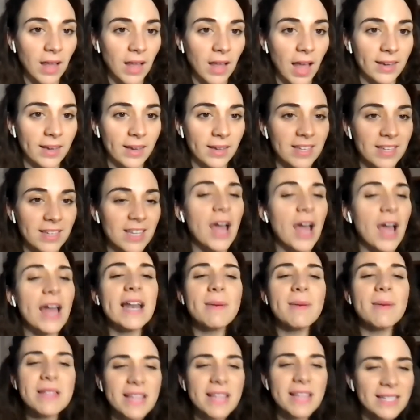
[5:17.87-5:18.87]
Like, and
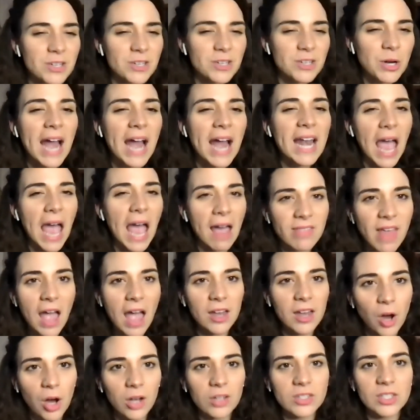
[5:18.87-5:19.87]
I mean that you kind of have
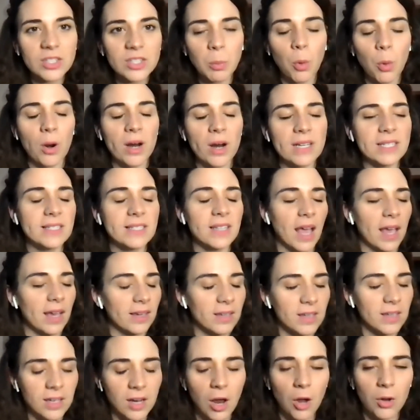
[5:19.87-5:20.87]
that in all sports. Like,
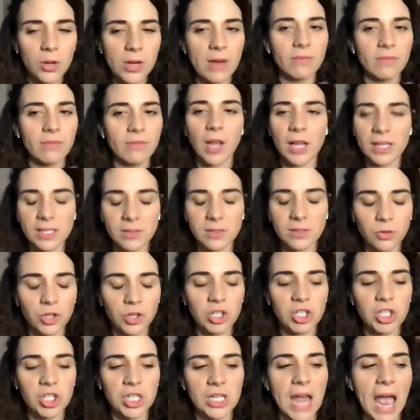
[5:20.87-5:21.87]
you have lots of
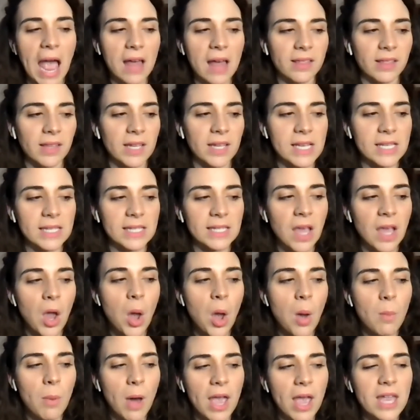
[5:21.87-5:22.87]
Christian athletes,
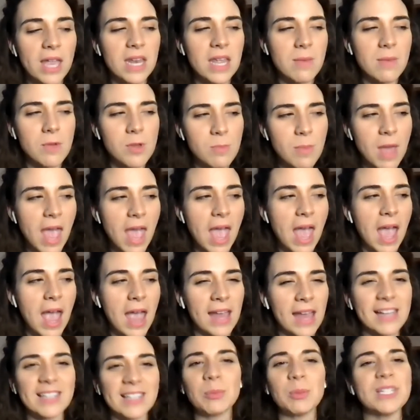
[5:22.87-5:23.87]
but in
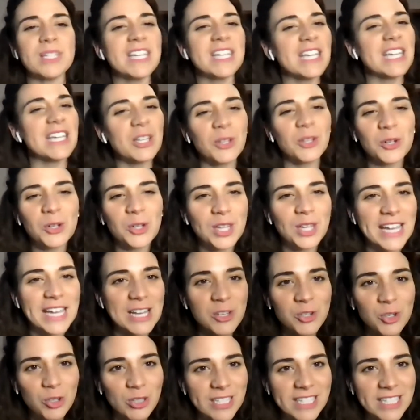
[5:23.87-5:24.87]
MMA, it's particularly
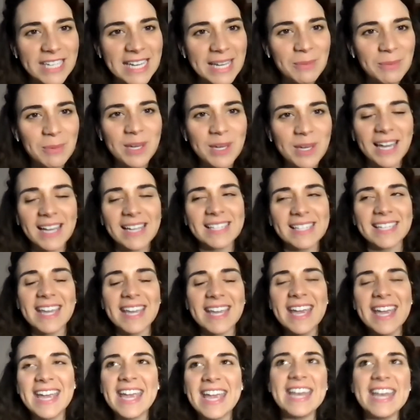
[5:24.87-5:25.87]
interesting because
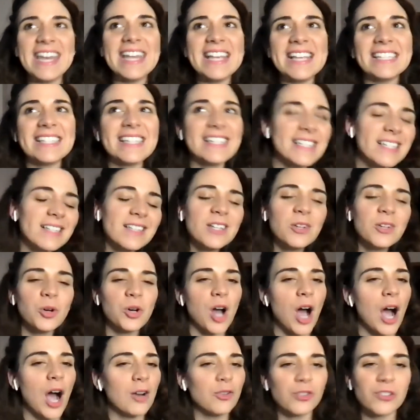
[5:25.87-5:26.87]
it's a little
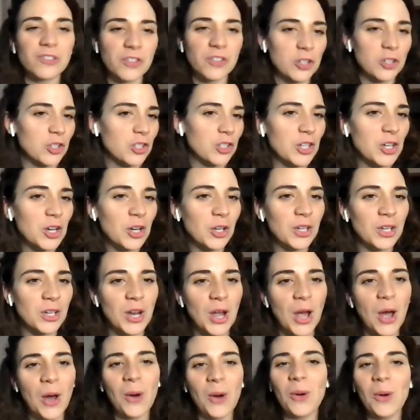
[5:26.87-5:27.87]

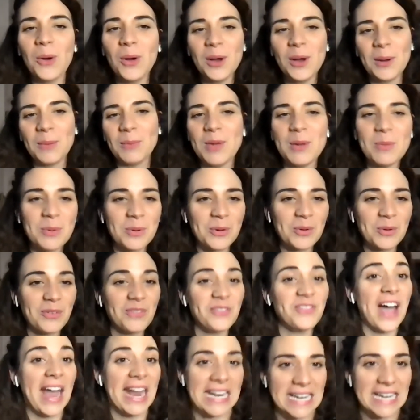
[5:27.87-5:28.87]
controversial. People
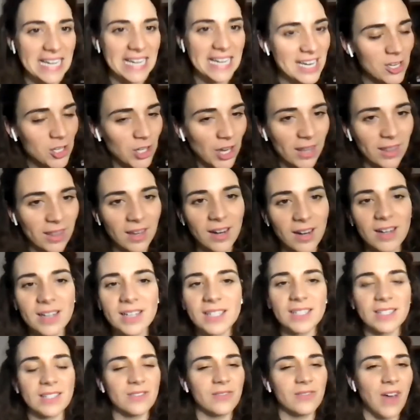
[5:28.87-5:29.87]
fighting each other.
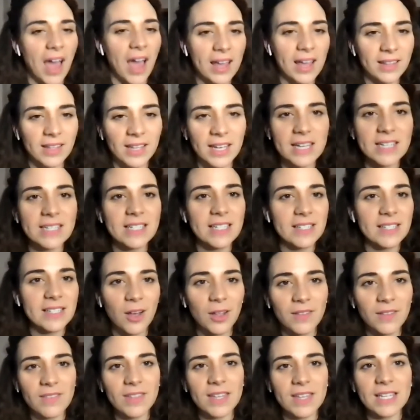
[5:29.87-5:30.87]
It is violent. It's
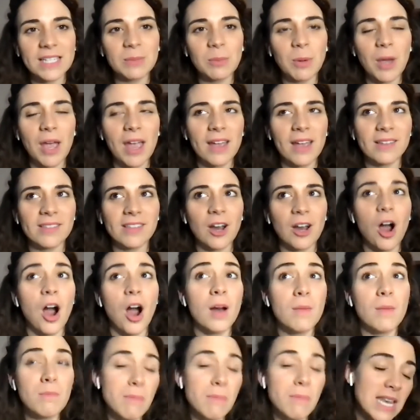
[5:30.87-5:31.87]
all of this, but there
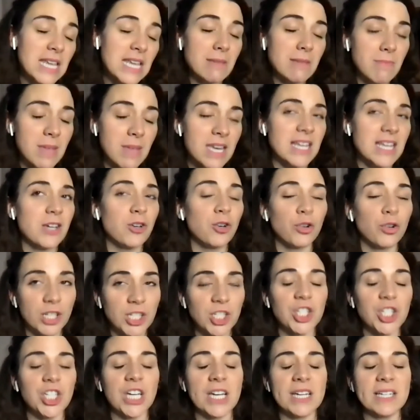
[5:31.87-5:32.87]
are many, many
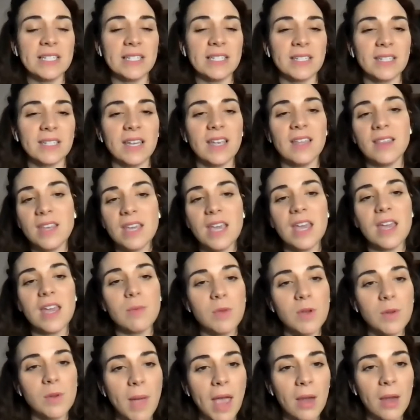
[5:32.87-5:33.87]
Christians in the
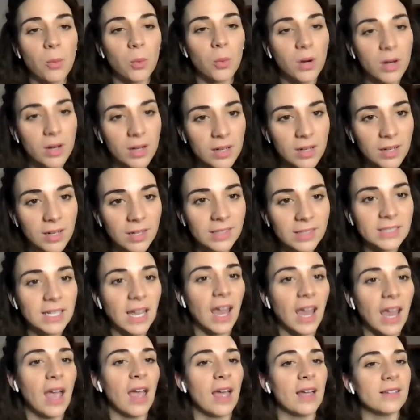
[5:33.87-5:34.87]
MMA world,
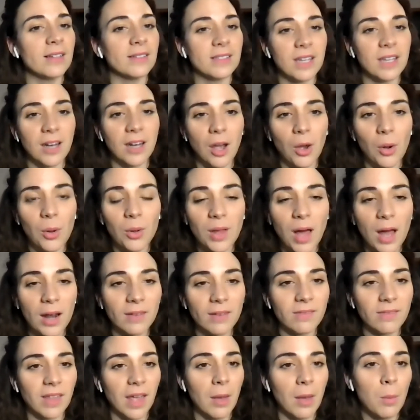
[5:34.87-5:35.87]
and a lot
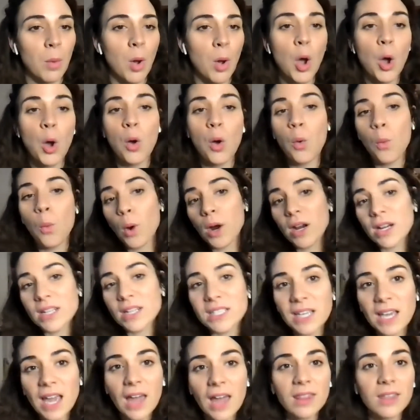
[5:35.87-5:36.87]
of them work
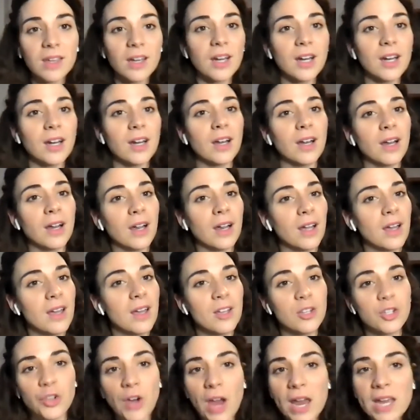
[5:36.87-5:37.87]
together,
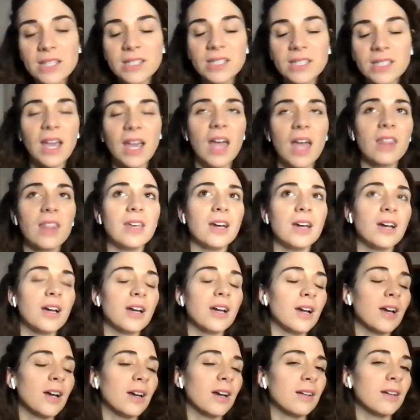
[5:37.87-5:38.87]
train
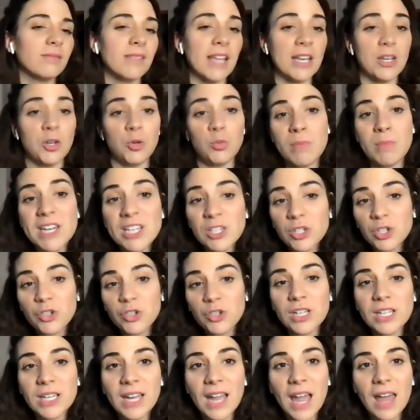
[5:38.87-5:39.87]
together, they do
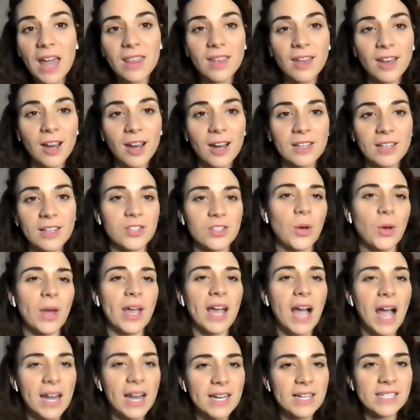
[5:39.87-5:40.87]
ministry together. And so I
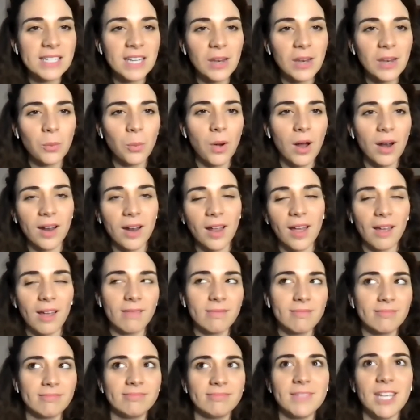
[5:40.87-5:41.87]
kind of did want to,
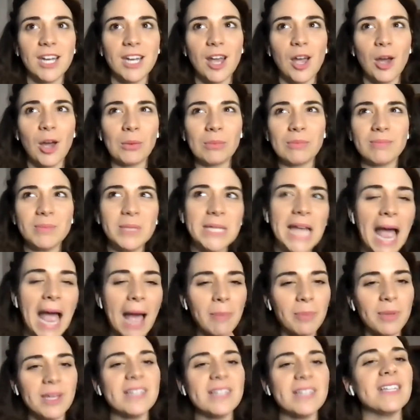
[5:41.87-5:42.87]

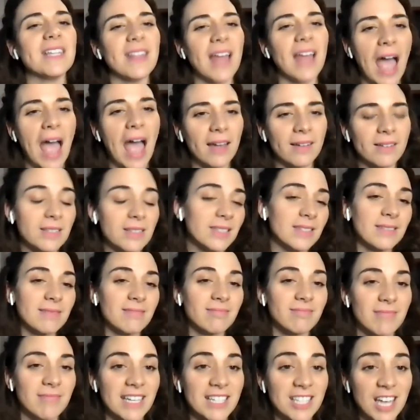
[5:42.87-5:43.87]
tap into that because
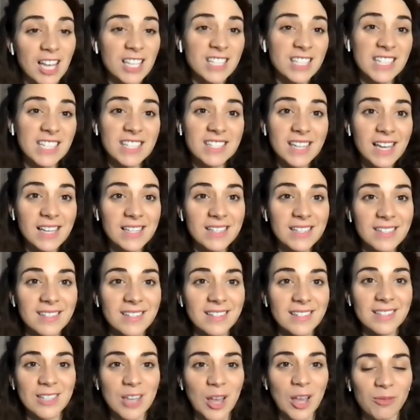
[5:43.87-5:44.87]
it does exist.
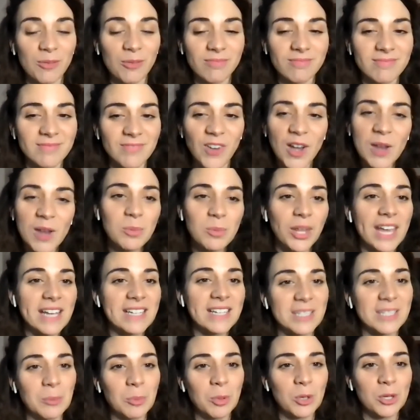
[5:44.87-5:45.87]
And so fun
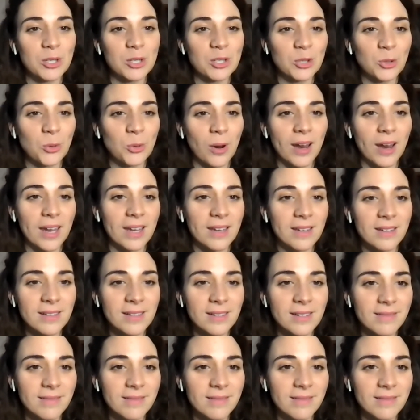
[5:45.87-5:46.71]
place to put a story.